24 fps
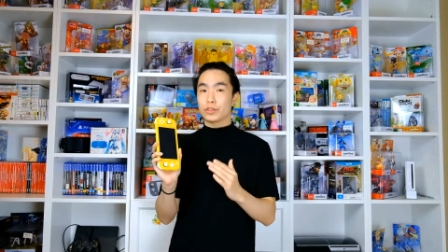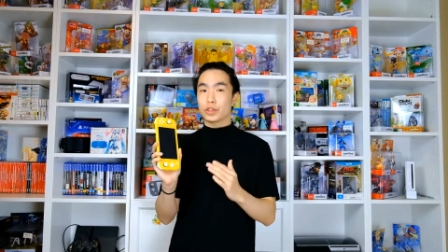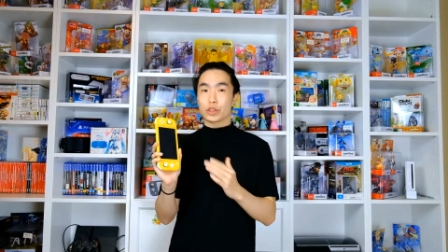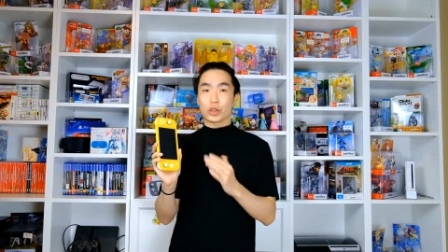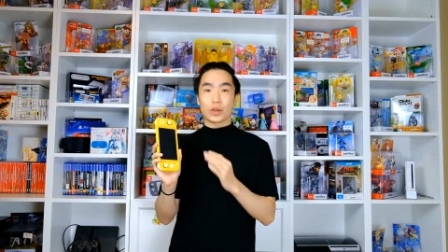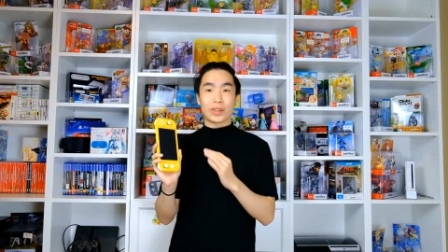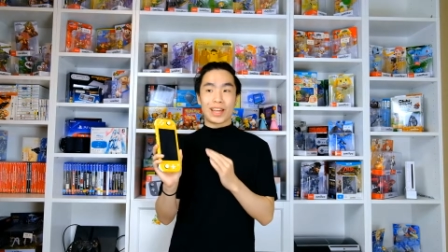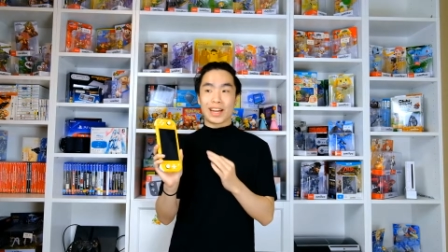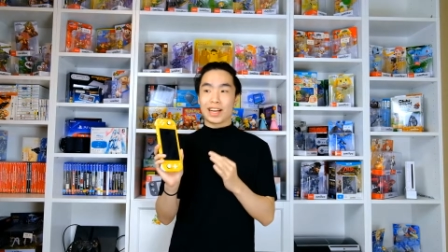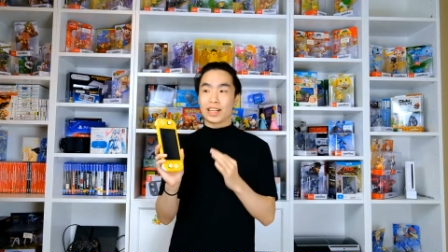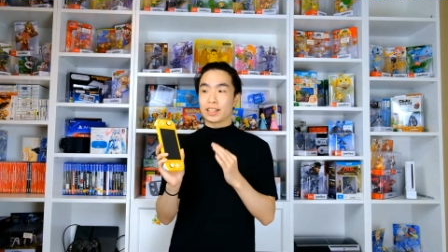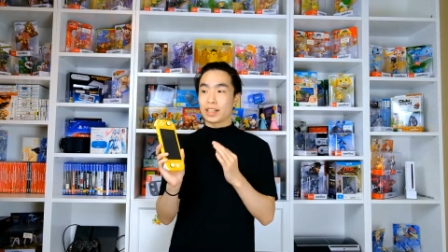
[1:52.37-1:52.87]
so
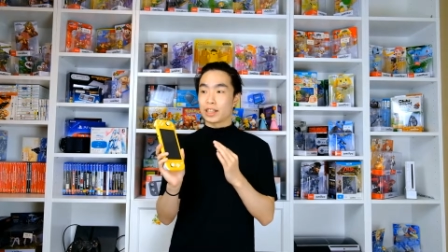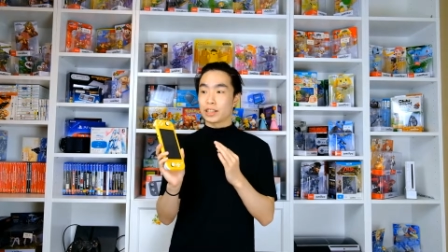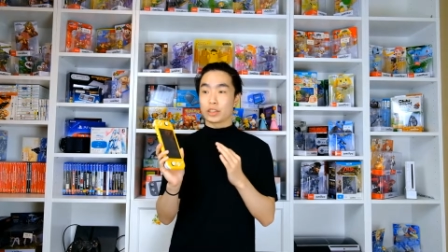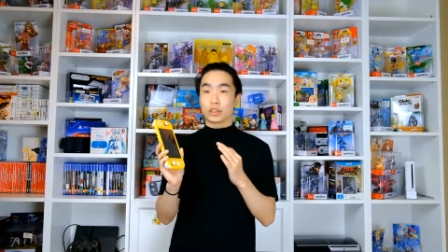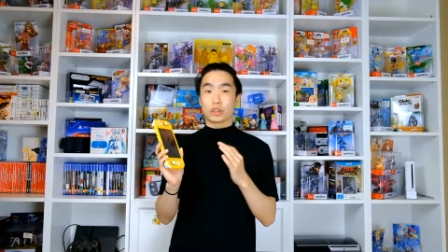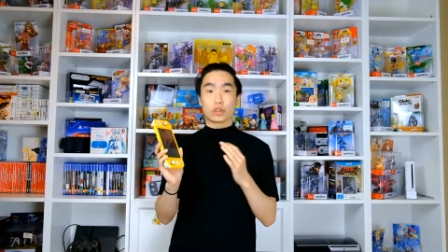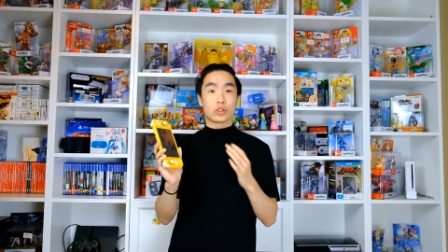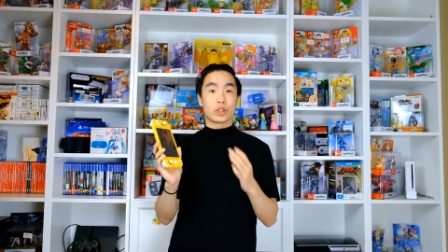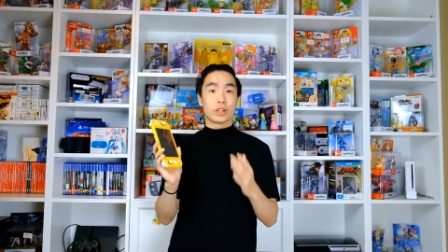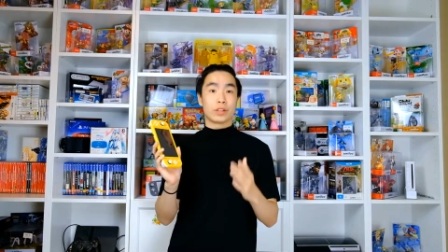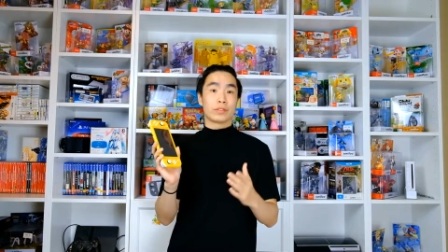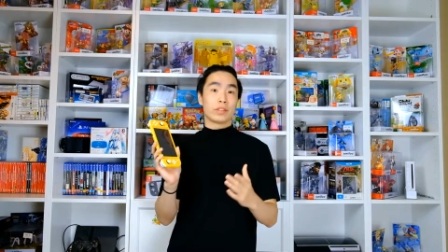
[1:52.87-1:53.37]
that it doesn't
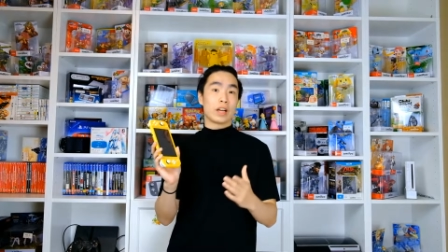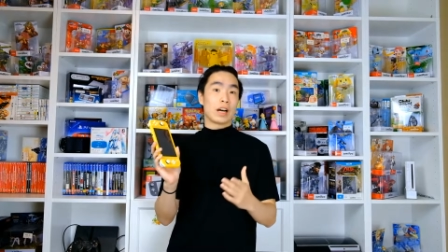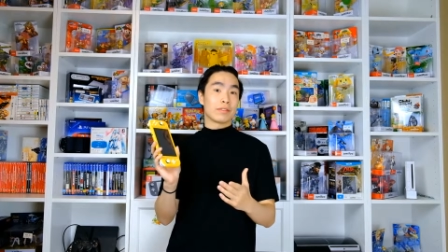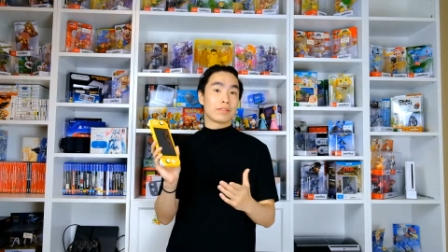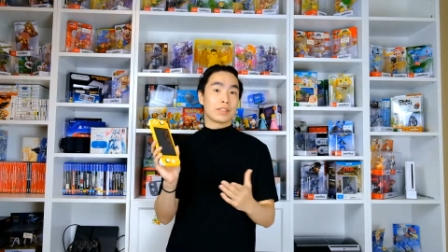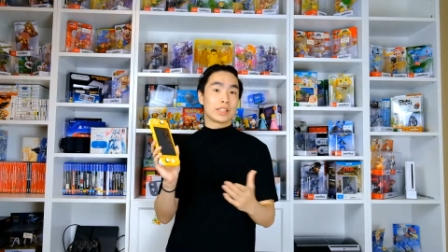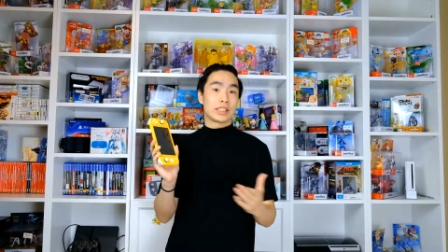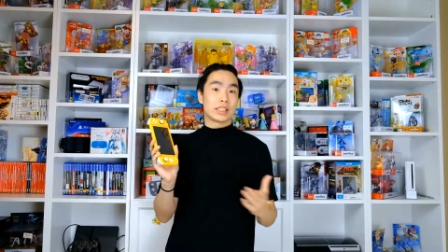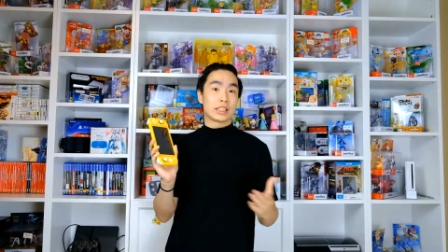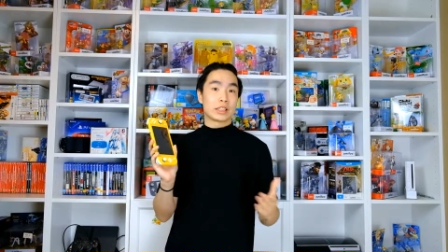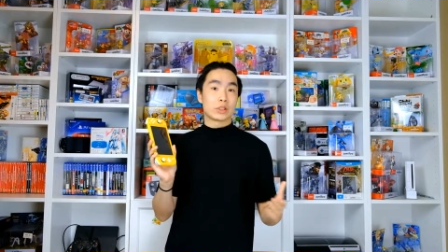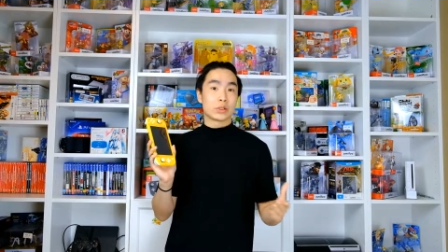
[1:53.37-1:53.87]
drift
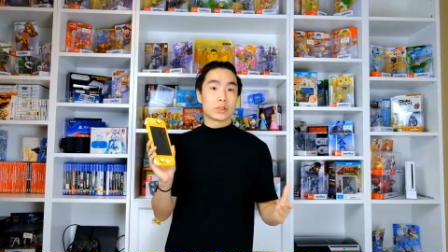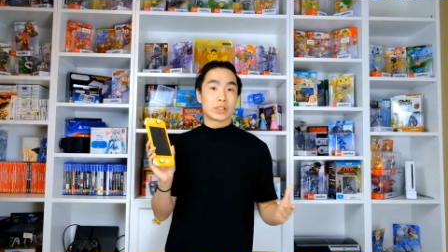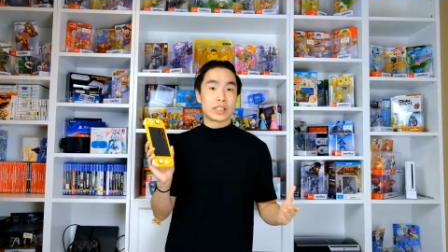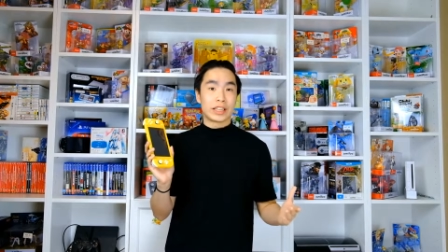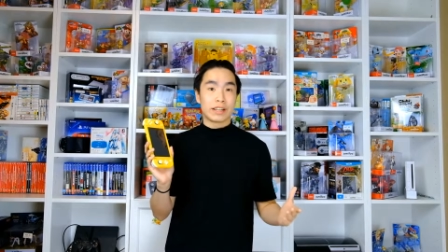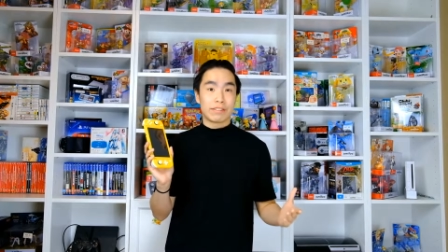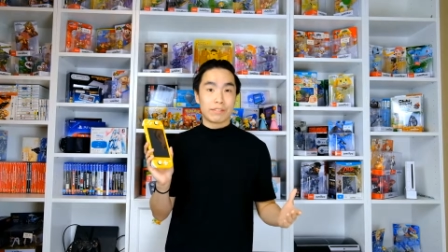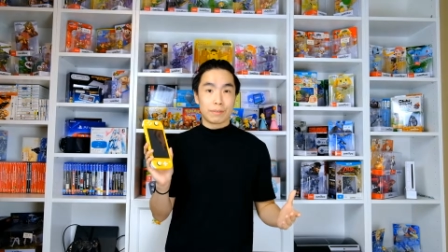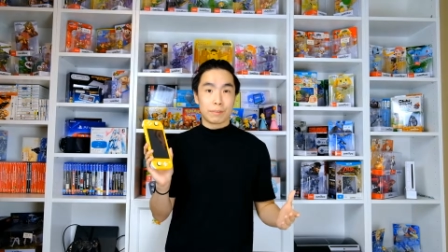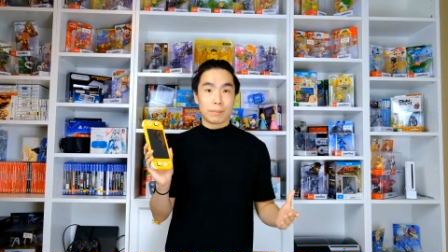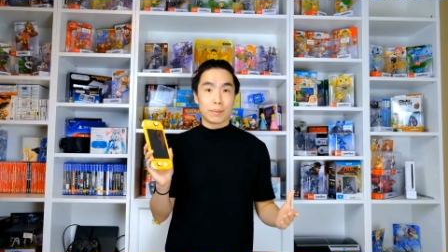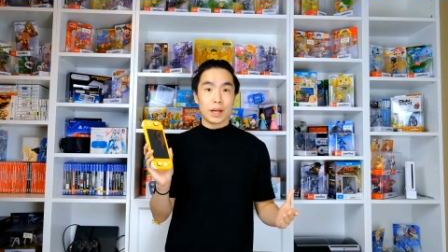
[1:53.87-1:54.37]
after 6 or 7